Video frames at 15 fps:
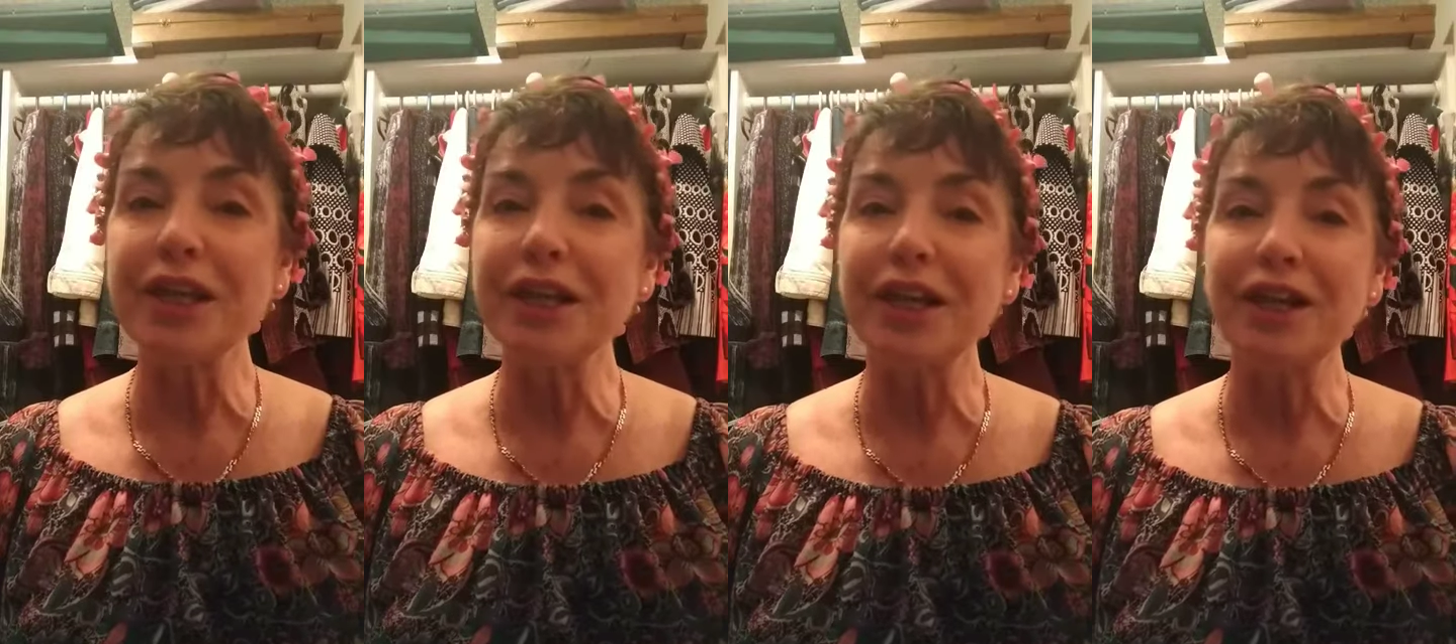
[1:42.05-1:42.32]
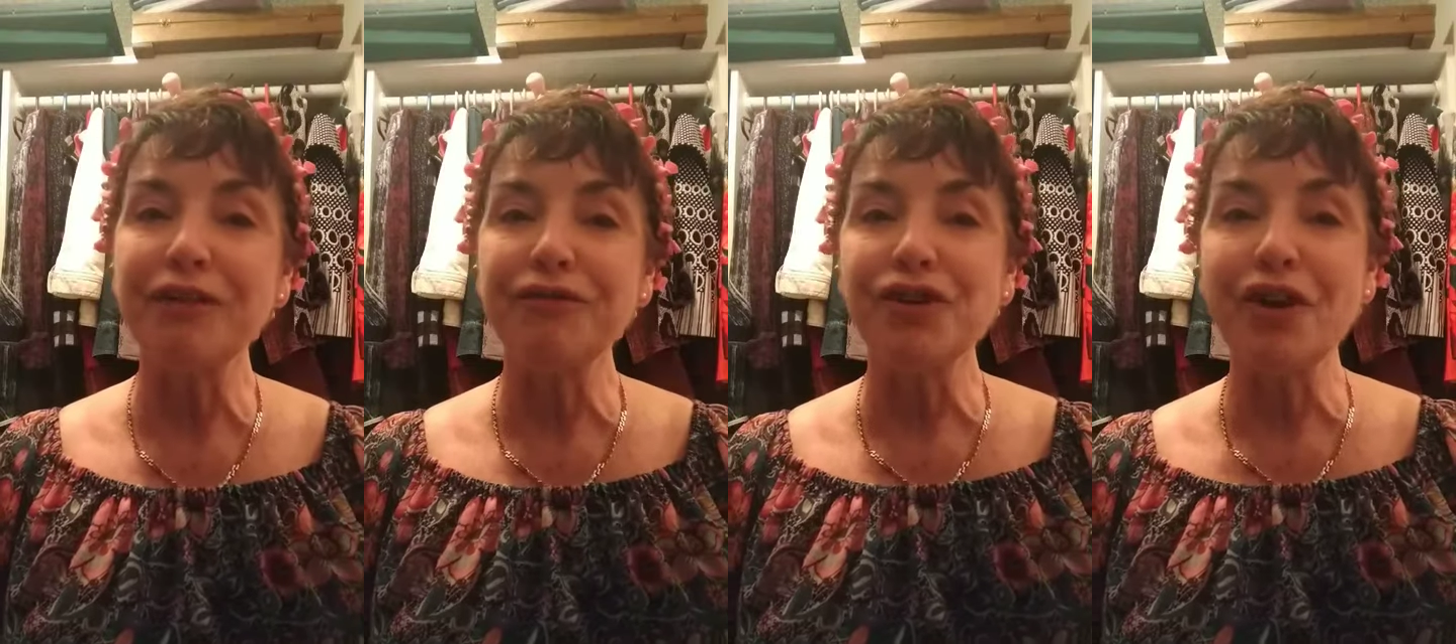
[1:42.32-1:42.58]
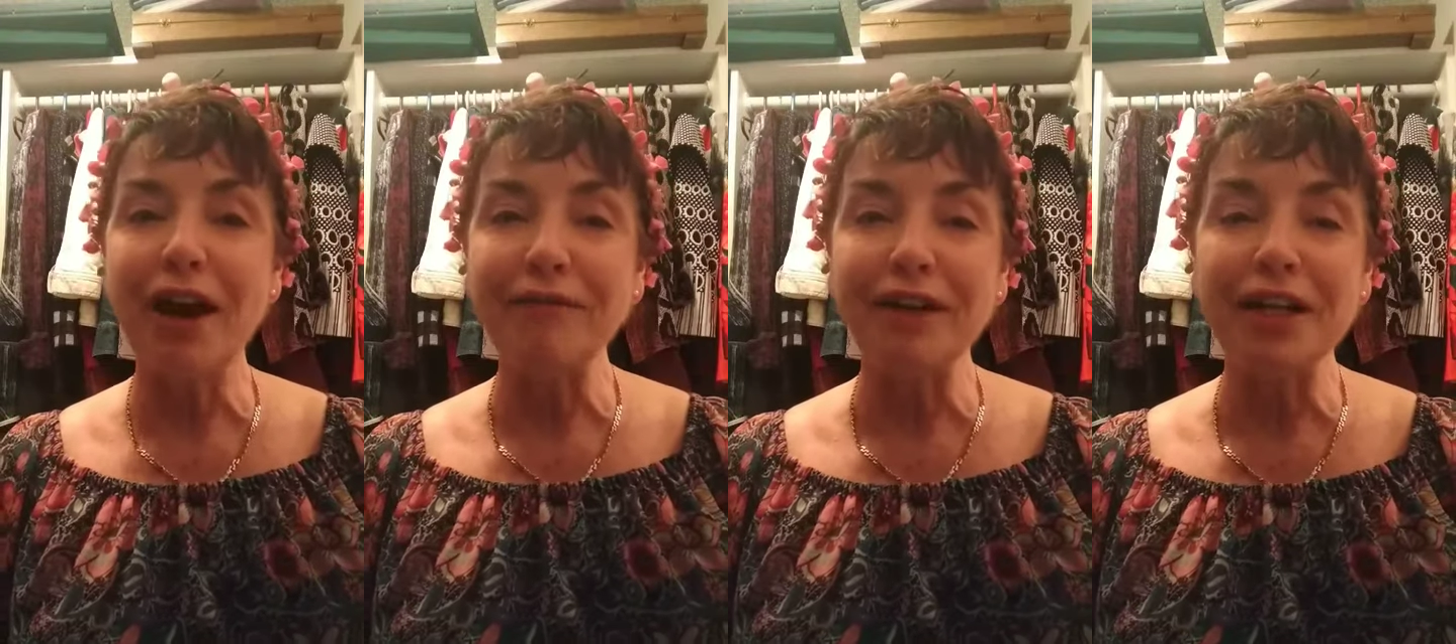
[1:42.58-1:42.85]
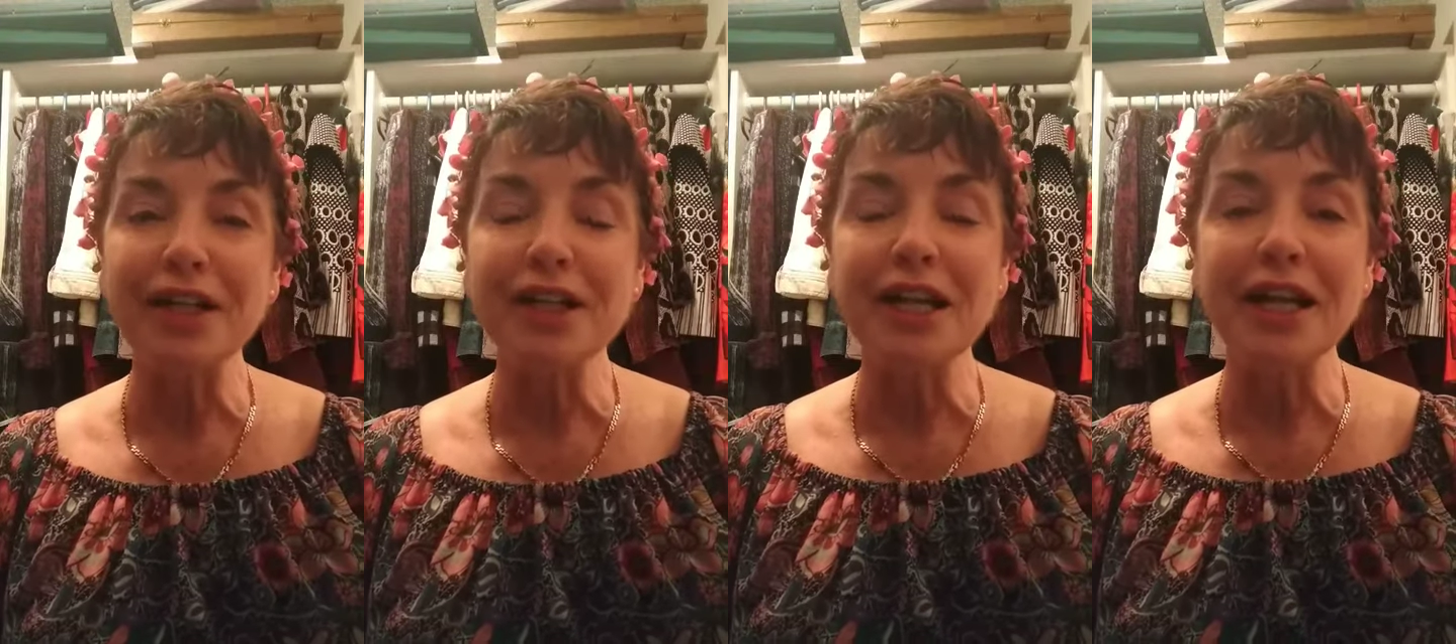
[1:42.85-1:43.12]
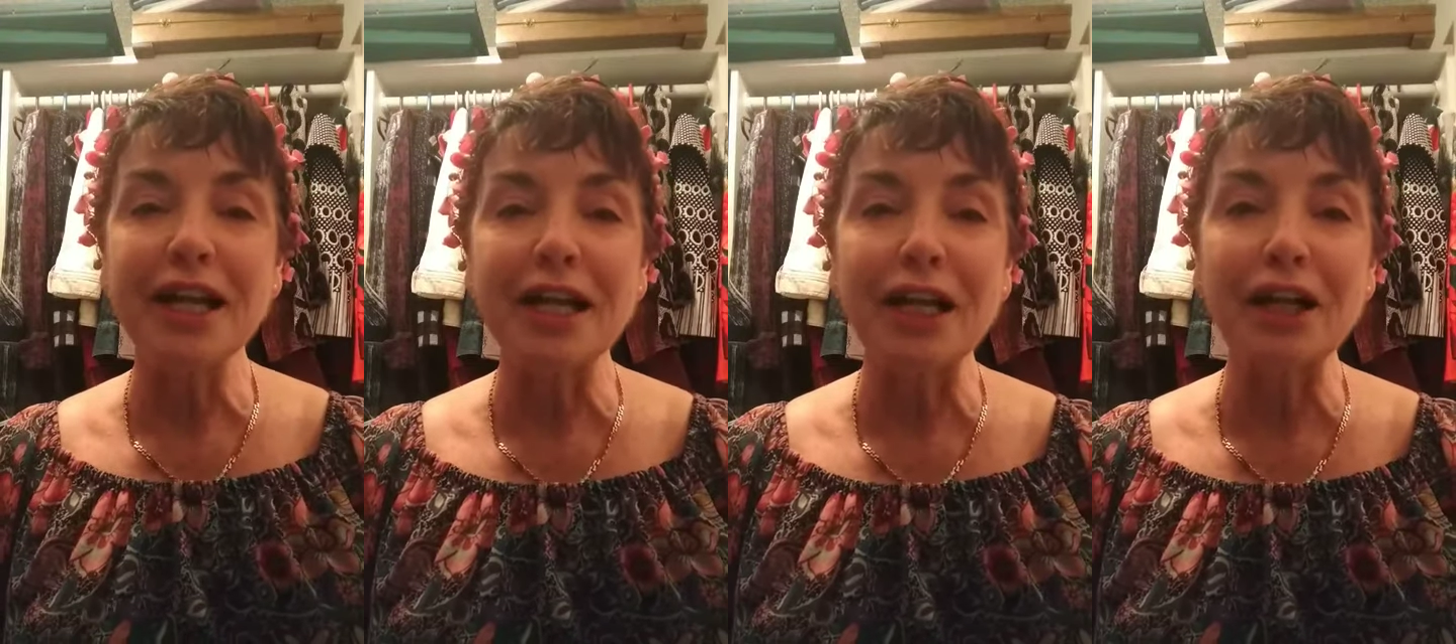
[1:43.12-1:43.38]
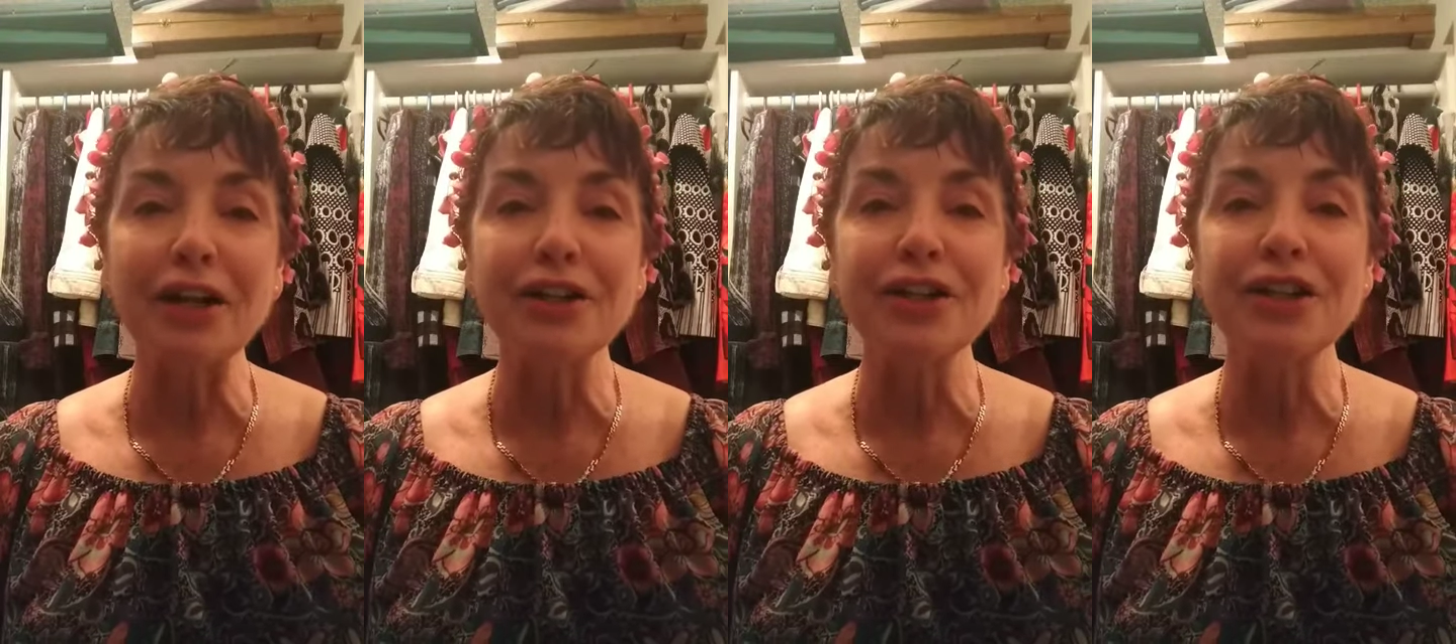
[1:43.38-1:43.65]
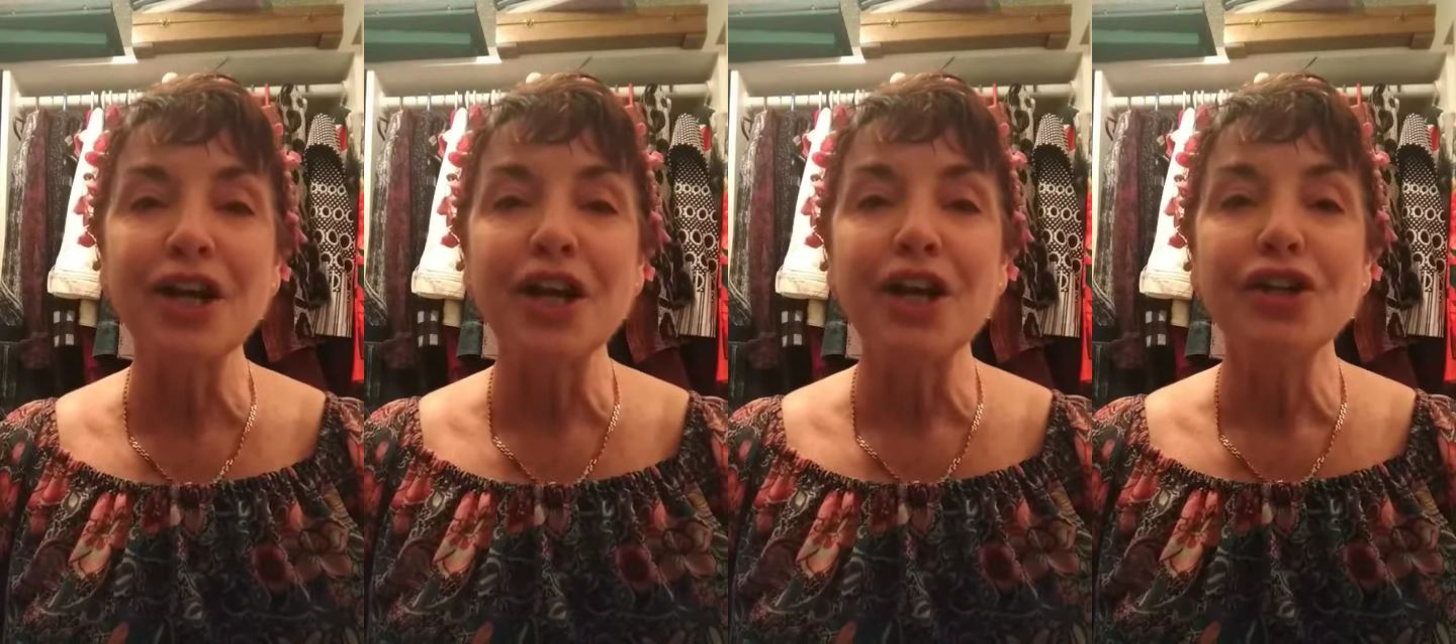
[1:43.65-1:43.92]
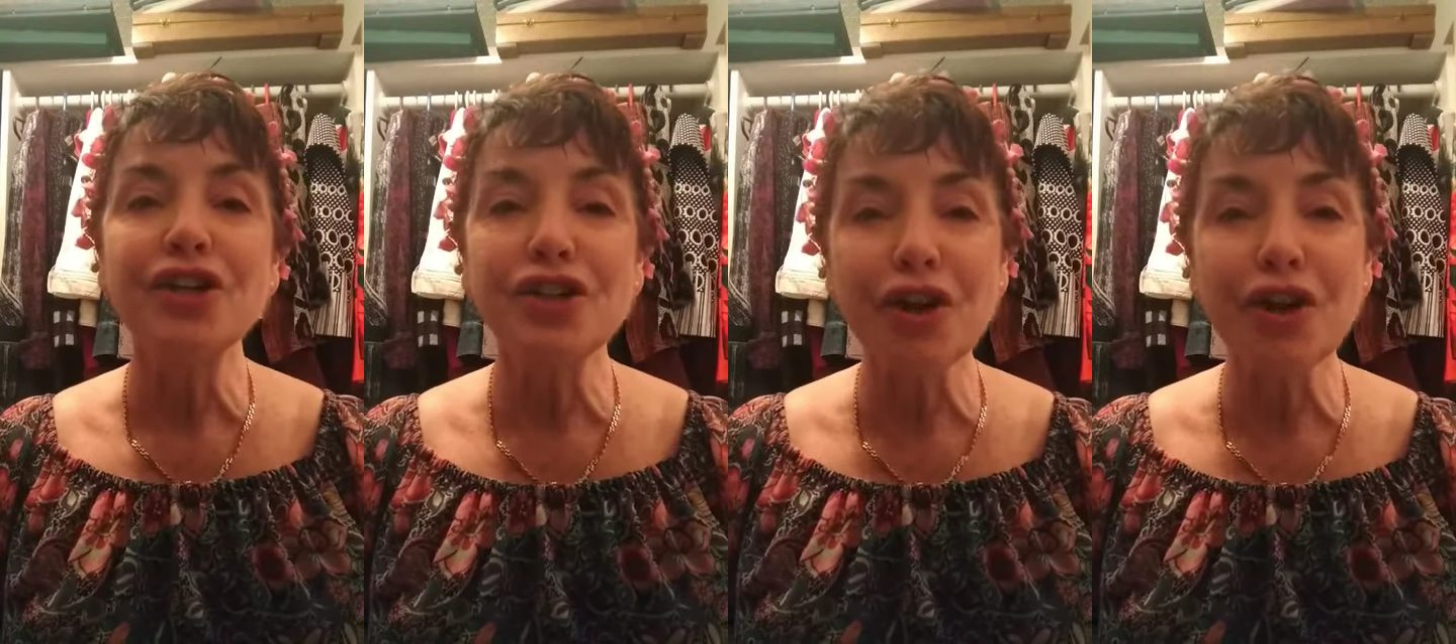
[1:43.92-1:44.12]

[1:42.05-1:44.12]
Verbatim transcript: thinking of travelling to England,